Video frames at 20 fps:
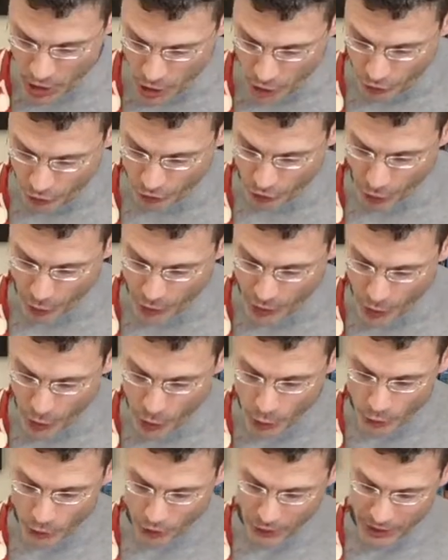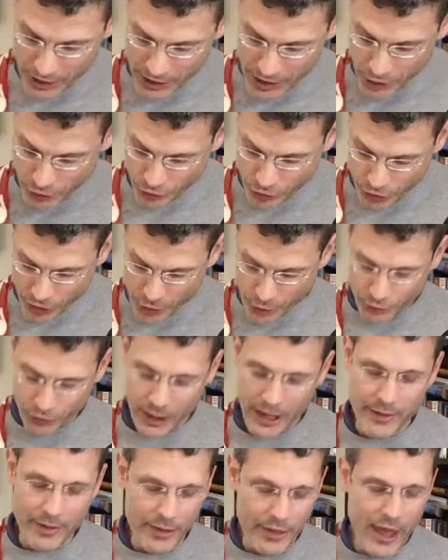So those are the initial notes,
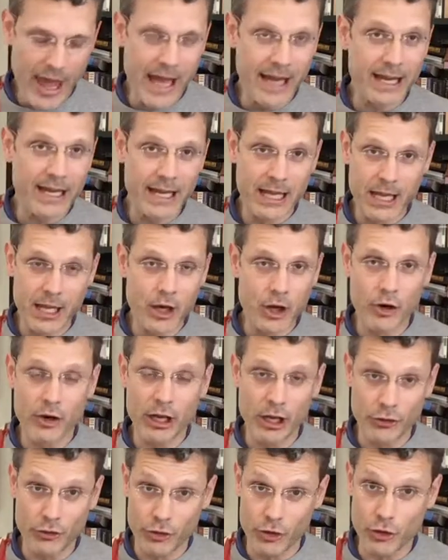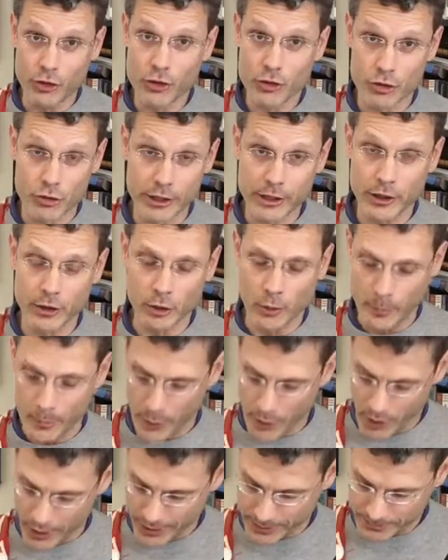and then here is the critical
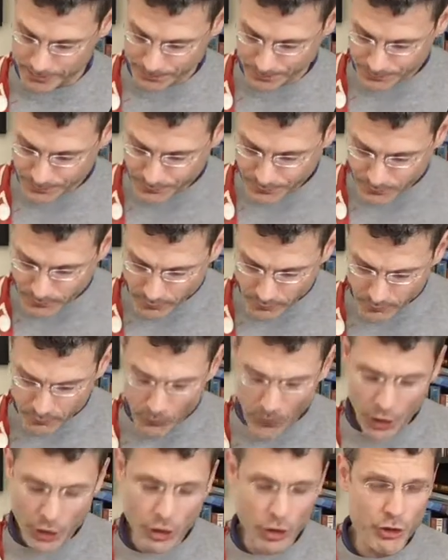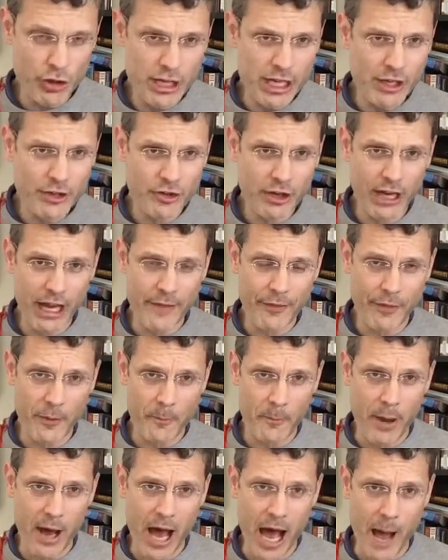part. You need to get the
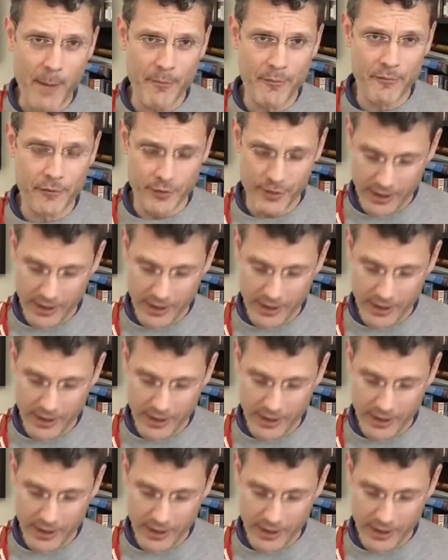pop for